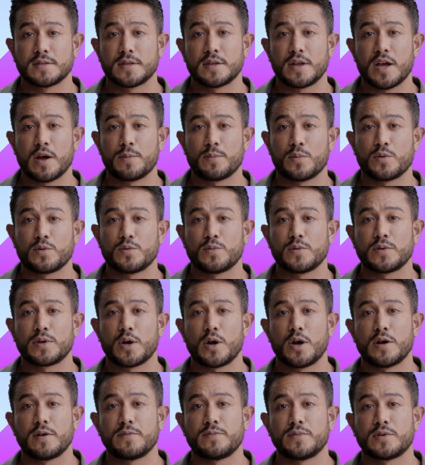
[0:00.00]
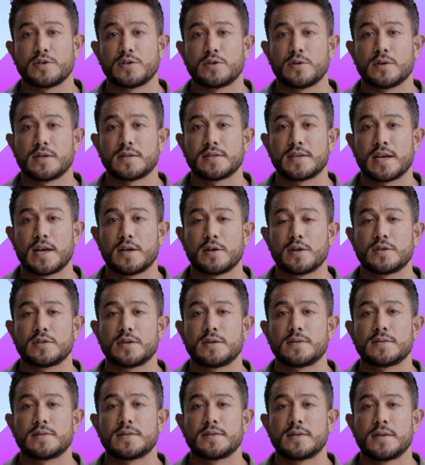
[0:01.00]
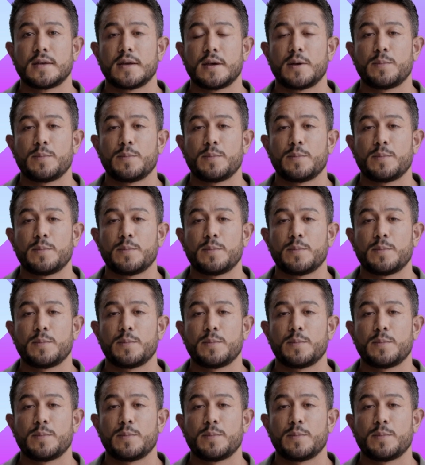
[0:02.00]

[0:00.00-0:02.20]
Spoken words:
coupled with artificial intelligence,